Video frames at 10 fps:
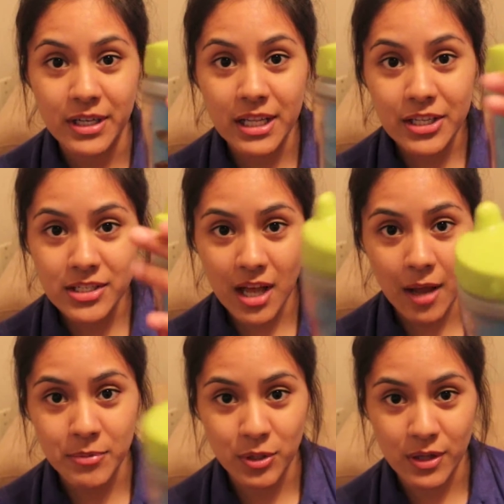color
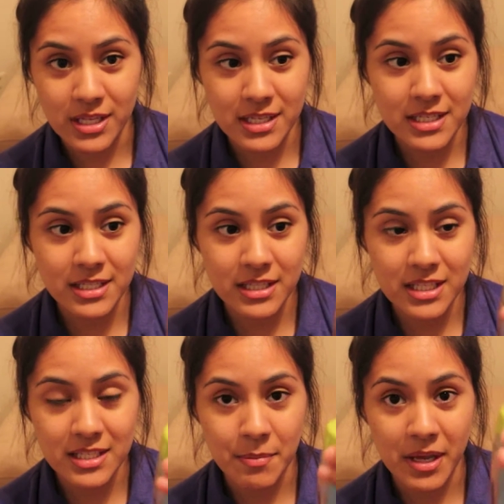tops. So this is the
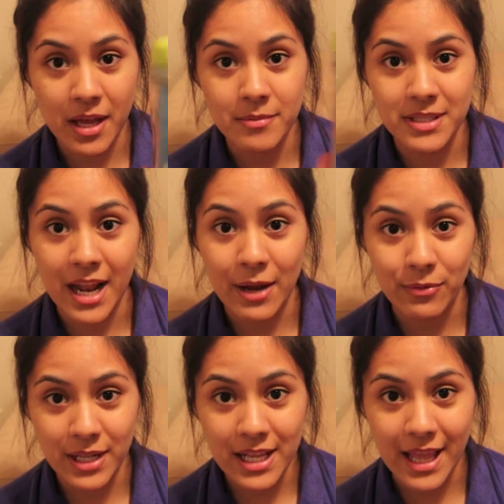sippy cups that I
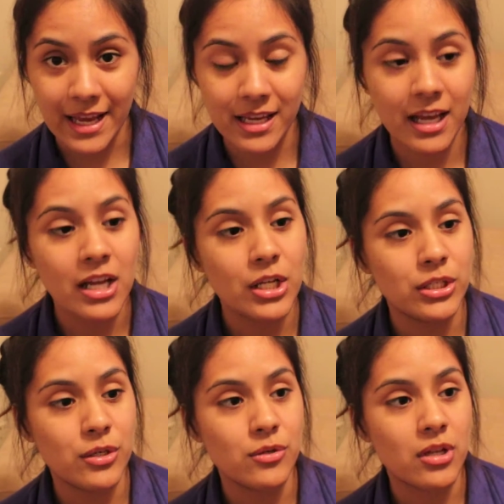really like
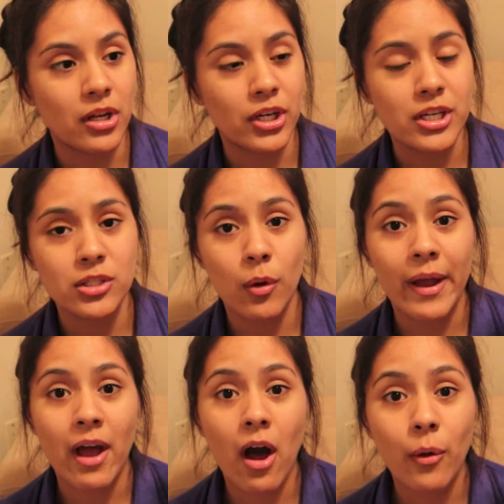to use on her, so
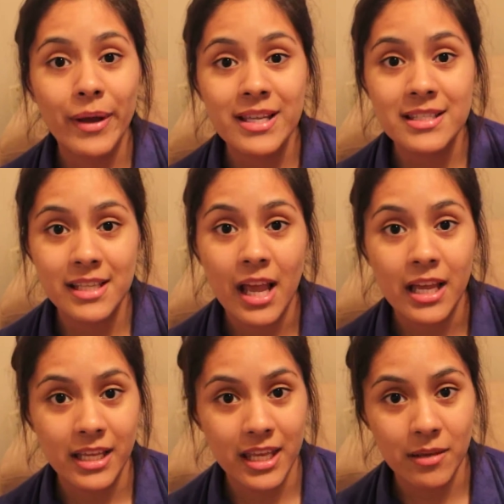I always
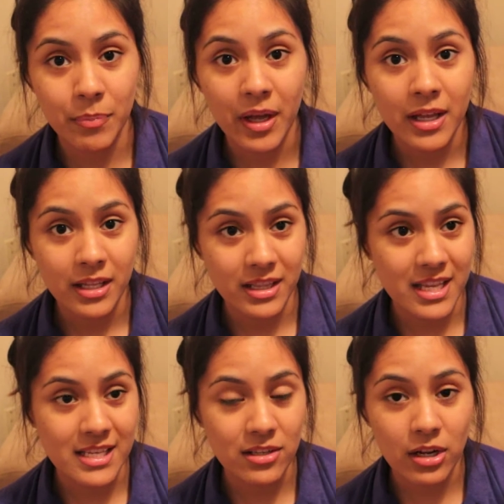keep
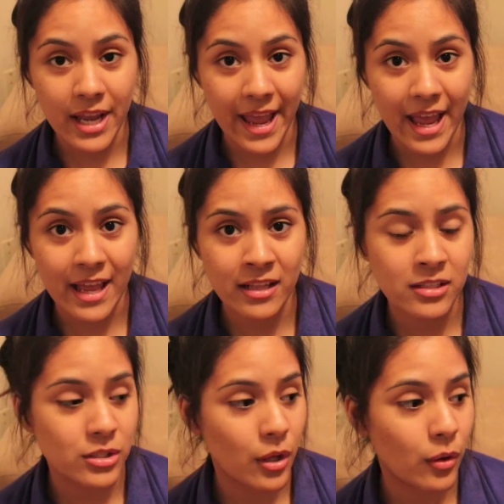this on hand
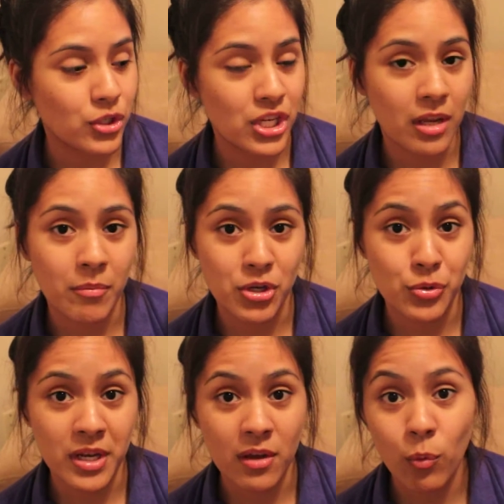so she can be
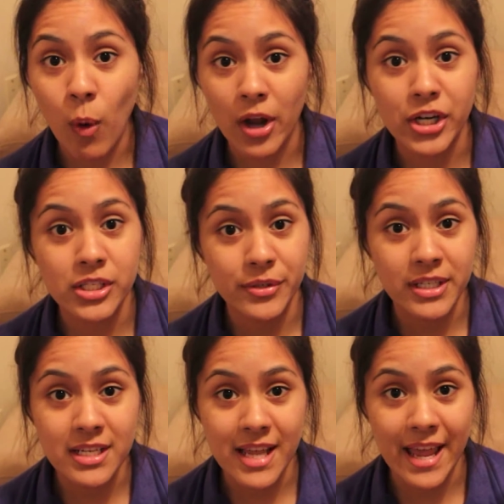drinking water during
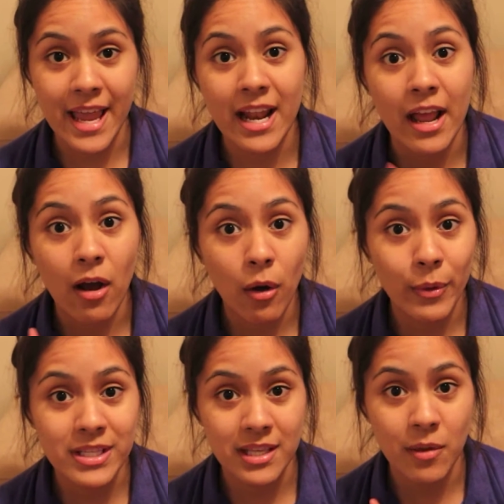the day, and I
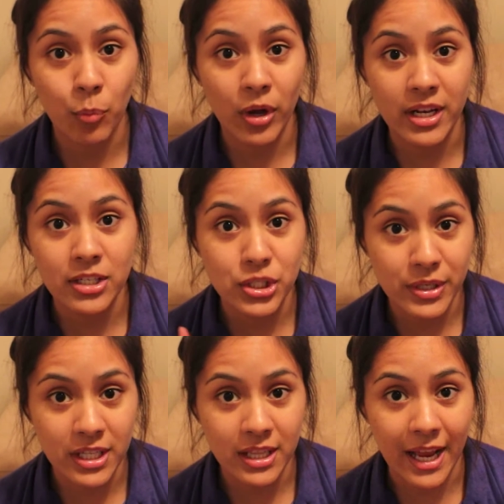always keep one
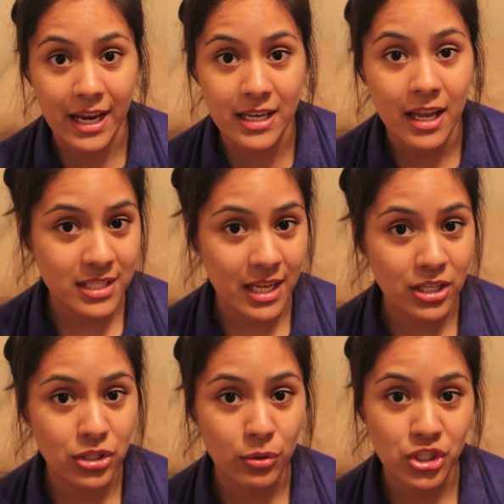during the night. Sick,
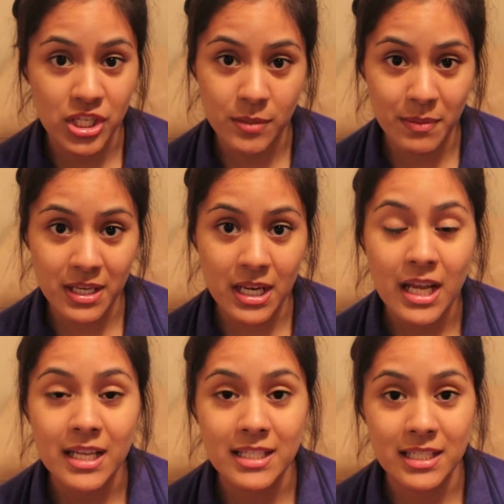so she's been
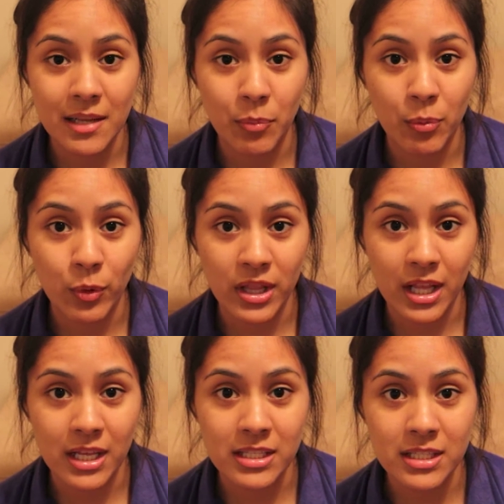sleeping with
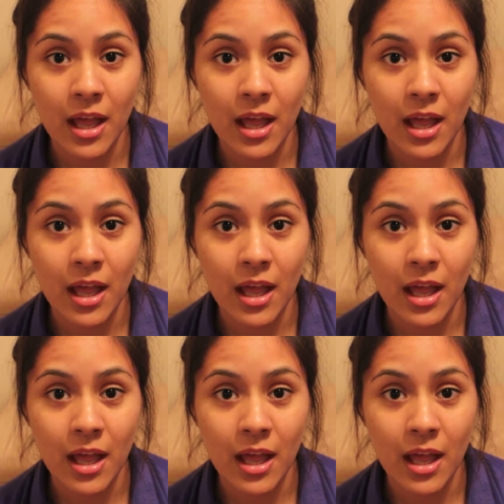us